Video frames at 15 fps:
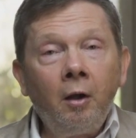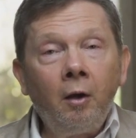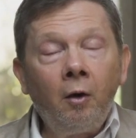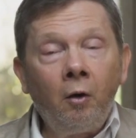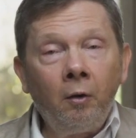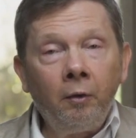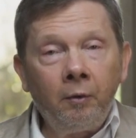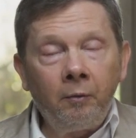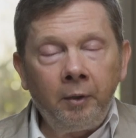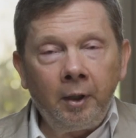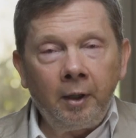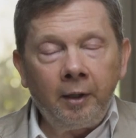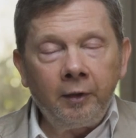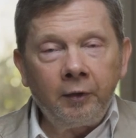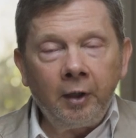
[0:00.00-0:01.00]
on the
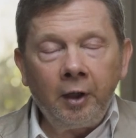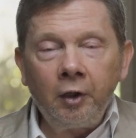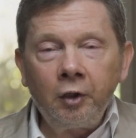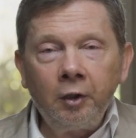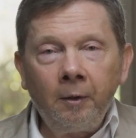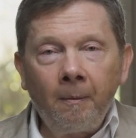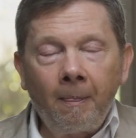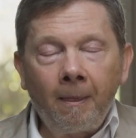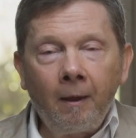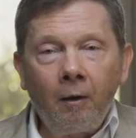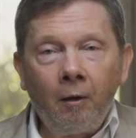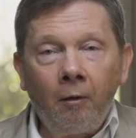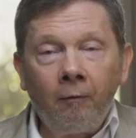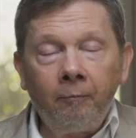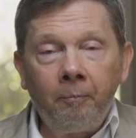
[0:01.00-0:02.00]
realization
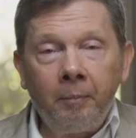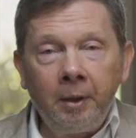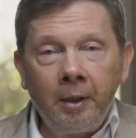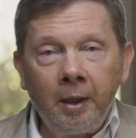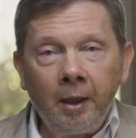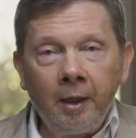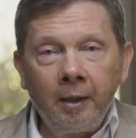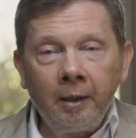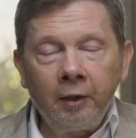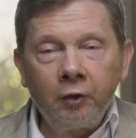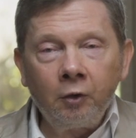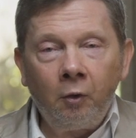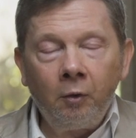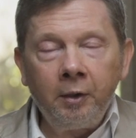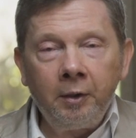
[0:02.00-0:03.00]
of being. It's
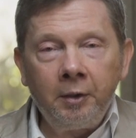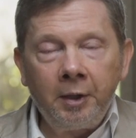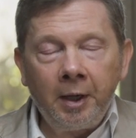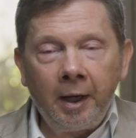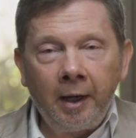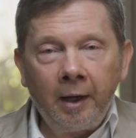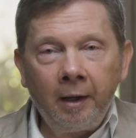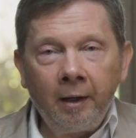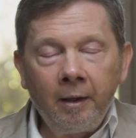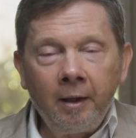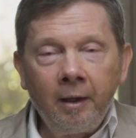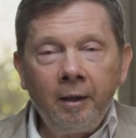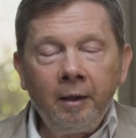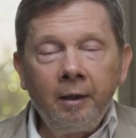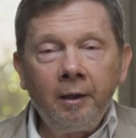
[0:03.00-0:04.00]
only there
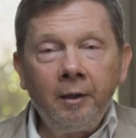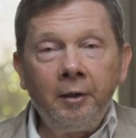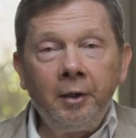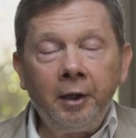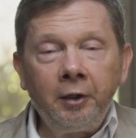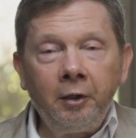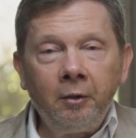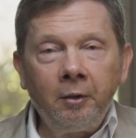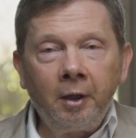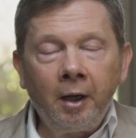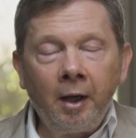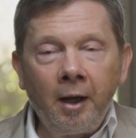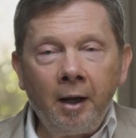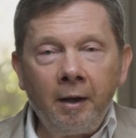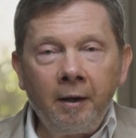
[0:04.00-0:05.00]
that you
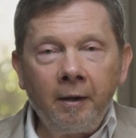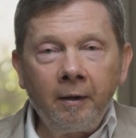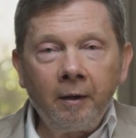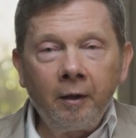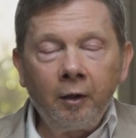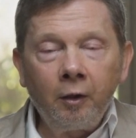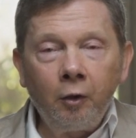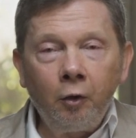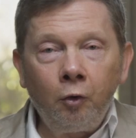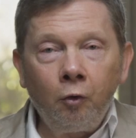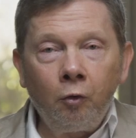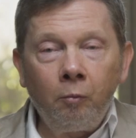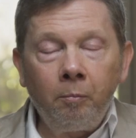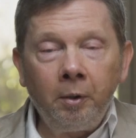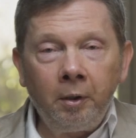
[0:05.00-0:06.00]
can
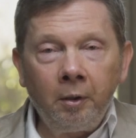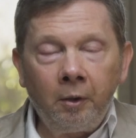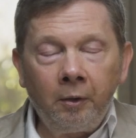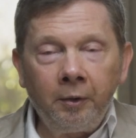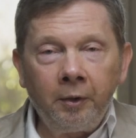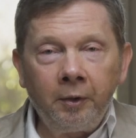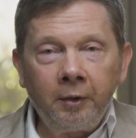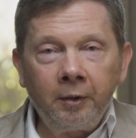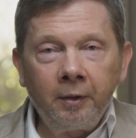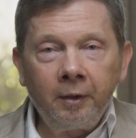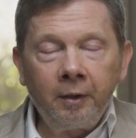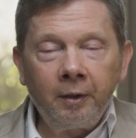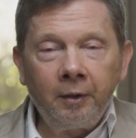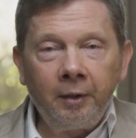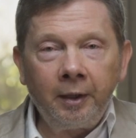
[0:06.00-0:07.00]
go beyond
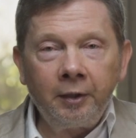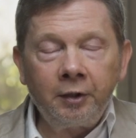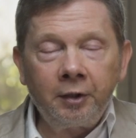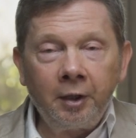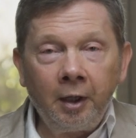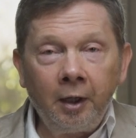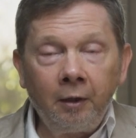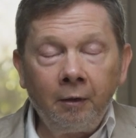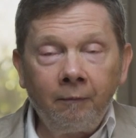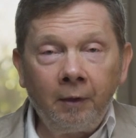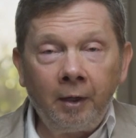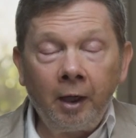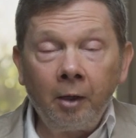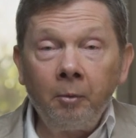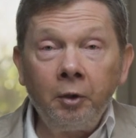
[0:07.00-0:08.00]
that state of
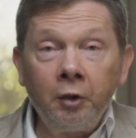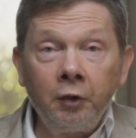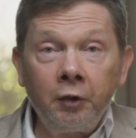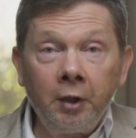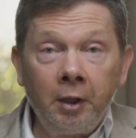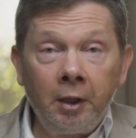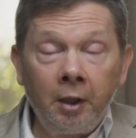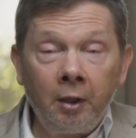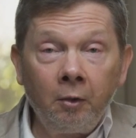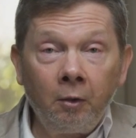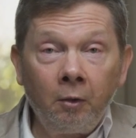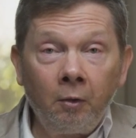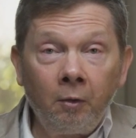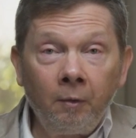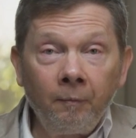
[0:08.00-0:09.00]
lack, which is
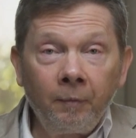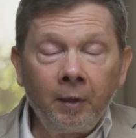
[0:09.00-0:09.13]
ego.